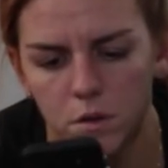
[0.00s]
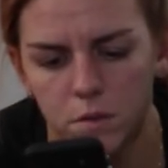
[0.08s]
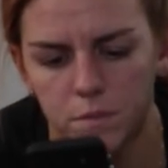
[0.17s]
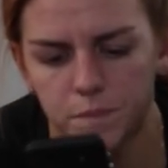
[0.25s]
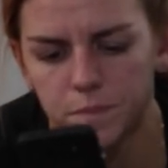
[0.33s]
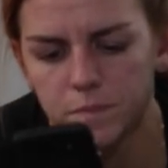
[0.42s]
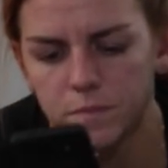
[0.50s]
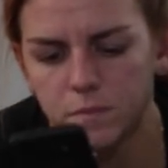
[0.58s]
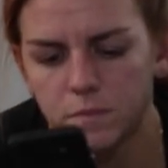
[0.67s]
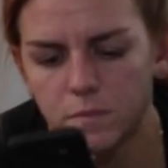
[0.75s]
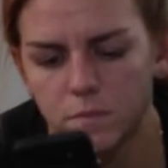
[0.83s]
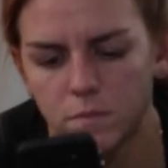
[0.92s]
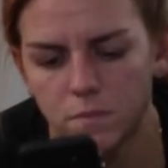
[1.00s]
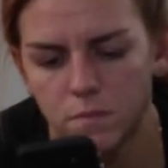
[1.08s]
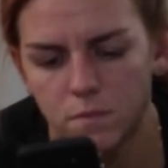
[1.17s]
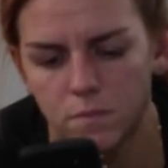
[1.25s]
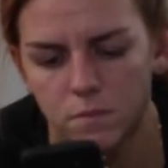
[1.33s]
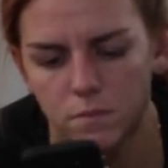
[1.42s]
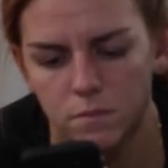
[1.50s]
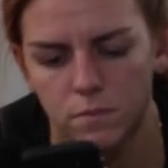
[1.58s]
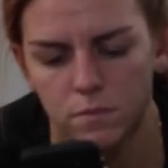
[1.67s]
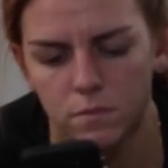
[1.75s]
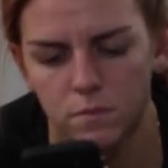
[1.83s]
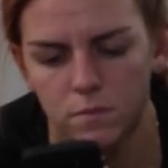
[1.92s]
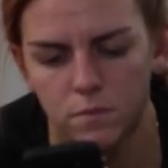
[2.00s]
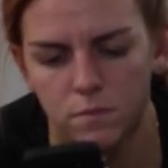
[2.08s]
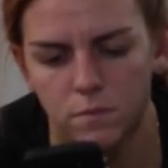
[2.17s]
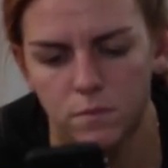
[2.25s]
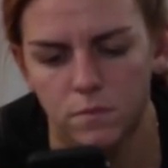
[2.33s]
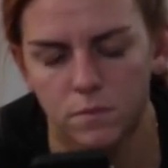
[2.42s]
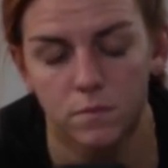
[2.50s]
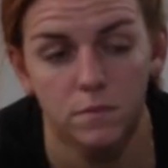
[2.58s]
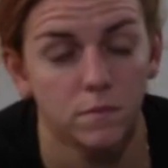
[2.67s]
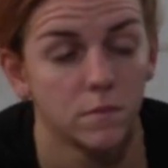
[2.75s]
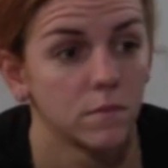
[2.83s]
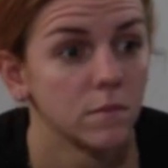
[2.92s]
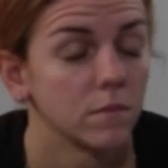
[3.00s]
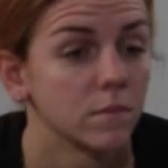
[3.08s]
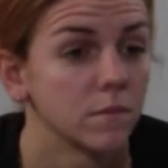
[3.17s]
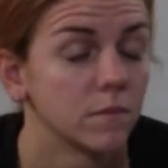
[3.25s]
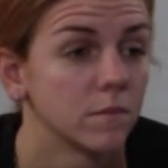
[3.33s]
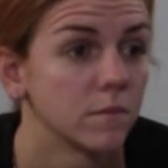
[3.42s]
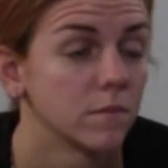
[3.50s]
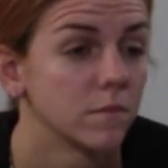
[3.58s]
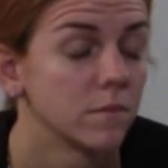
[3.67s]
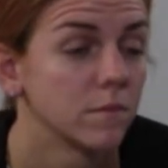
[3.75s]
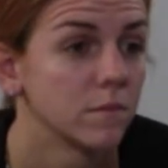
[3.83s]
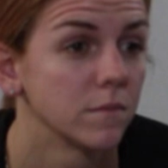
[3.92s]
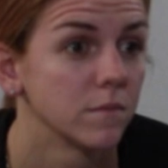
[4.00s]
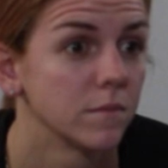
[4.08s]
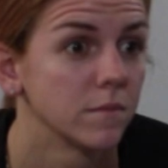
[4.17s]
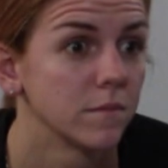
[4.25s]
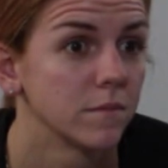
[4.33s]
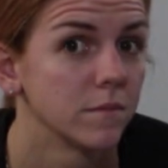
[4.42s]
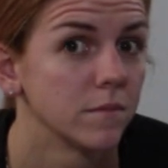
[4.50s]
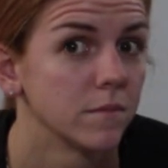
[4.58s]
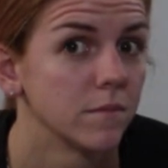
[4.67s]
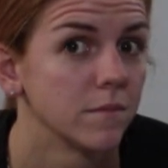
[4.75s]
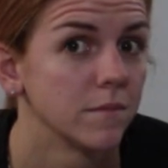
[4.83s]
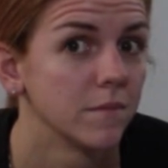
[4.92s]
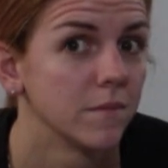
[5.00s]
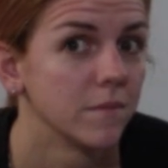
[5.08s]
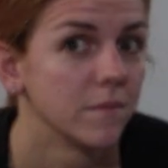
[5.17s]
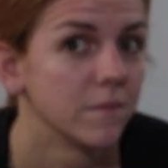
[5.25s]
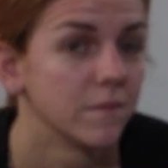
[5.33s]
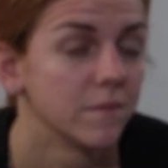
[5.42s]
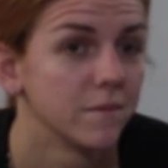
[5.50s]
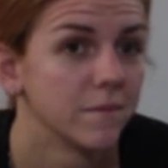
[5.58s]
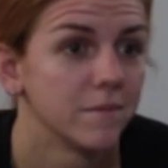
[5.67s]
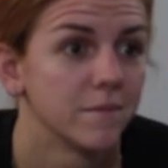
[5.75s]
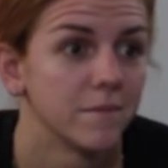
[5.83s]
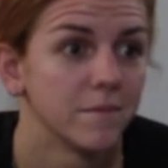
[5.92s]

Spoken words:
This person isn't speaking.